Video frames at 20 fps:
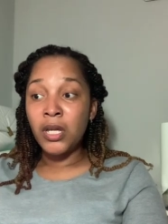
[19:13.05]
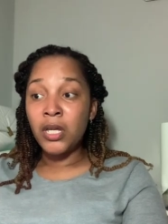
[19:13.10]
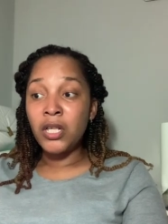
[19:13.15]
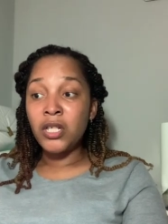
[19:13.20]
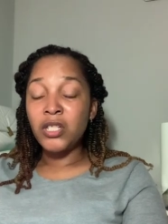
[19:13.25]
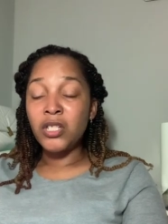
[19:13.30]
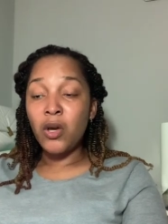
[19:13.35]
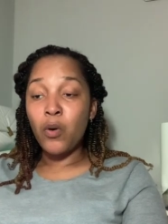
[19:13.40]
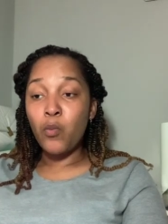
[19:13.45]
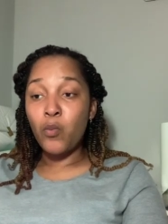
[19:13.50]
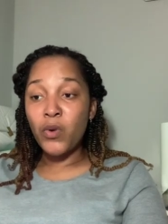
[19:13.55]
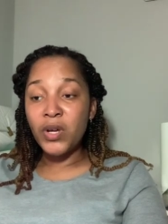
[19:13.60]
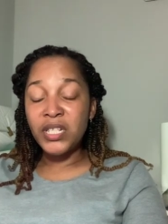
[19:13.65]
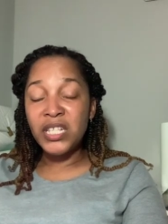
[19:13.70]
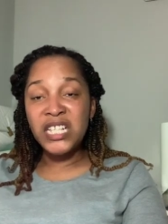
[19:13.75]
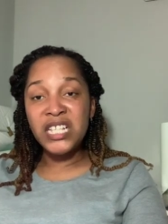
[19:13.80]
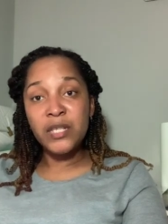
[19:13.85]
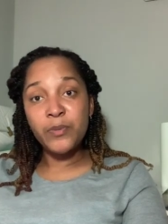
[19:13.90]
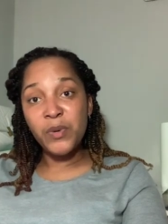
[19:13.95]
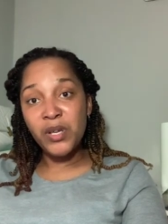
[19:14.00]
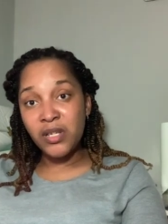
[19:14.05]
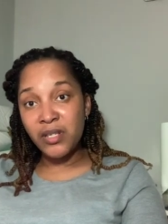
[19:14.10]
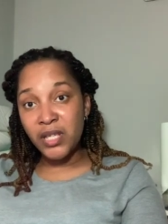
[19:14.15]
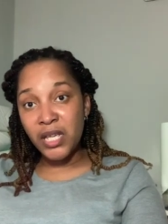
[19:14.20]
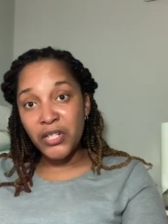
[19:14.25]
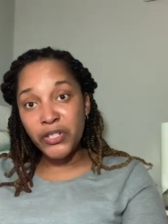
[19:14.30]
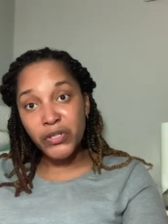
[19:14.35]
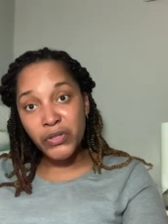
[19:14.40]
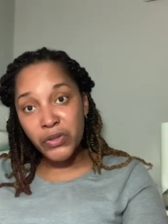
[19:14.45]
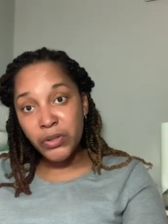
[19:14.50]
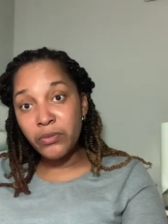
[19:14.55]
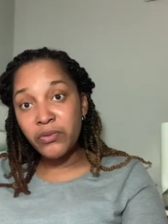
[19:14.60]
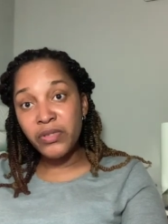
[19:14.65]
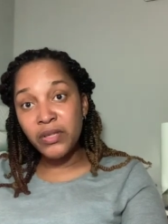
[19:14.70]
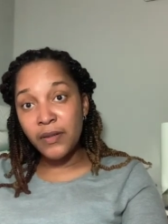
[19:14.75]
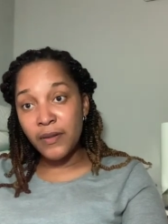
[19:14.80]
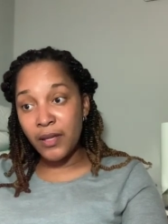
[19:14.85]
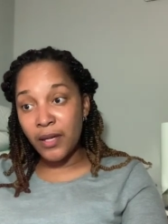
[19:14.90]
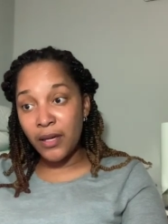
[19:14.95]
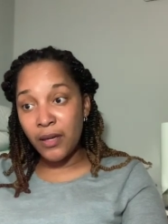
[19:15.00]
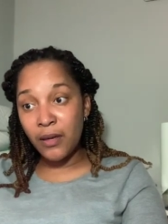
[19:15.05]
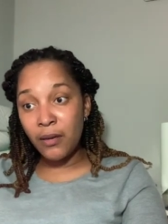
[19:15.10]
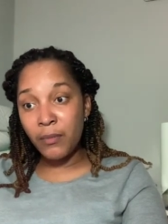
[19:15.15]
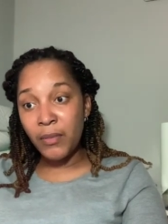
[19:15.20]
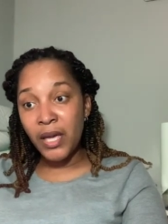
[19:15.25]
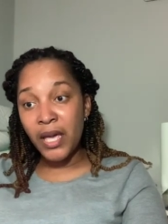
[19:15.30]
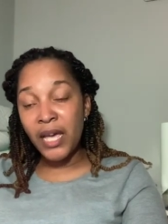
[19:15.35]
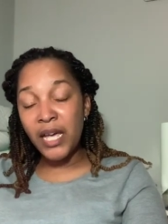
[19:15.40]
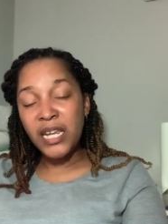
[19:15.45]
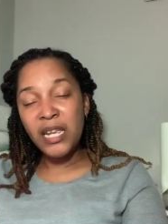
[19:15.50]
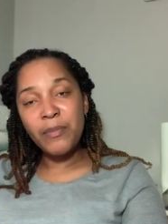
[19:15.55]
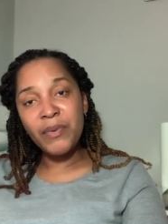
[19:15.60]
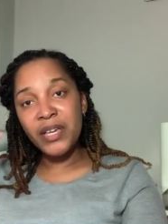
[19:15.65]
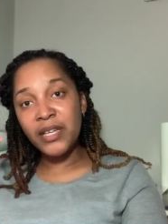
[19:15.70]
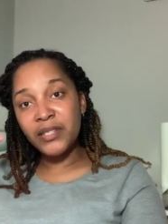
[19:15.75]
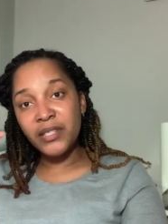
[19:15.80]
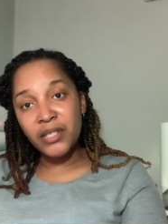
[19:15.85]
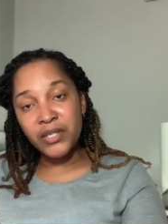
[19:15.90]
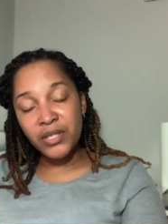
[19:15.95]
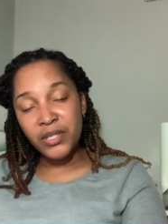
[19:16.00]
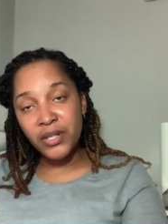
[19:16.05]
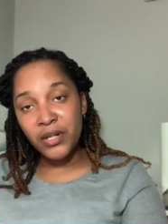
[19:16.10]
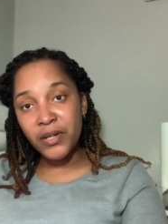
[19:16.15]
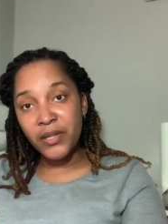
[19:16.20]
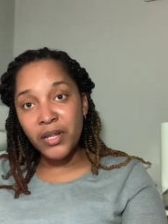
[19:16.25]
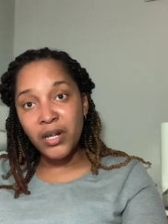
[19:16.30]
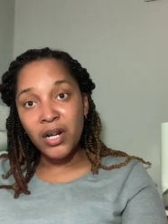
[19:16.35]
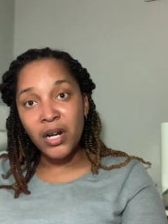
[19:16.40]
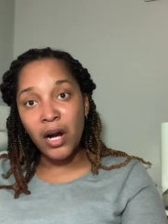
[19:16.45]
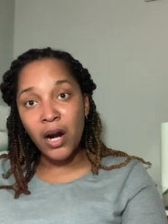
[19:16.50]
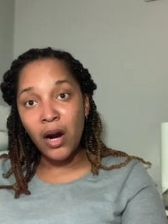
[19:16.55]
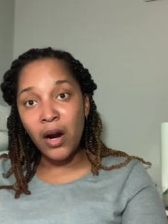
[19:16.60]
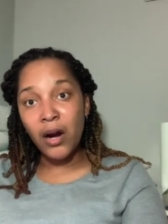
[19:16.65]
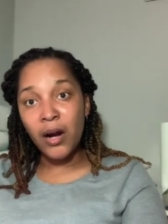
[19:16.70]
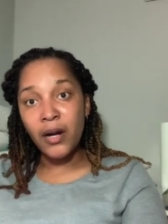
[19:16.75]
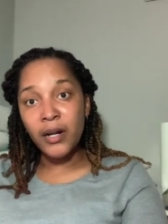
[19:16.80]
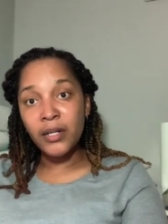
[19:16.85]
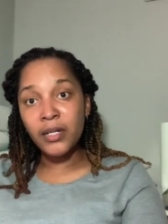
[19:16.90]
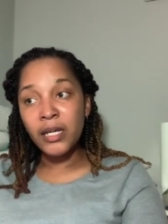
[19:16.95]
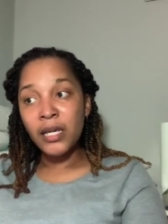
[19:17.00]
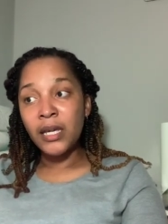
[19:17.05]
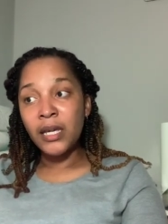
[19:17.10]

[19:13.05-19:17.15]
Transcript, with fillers: So once he speaks that truth to them and he begins to stir their heart,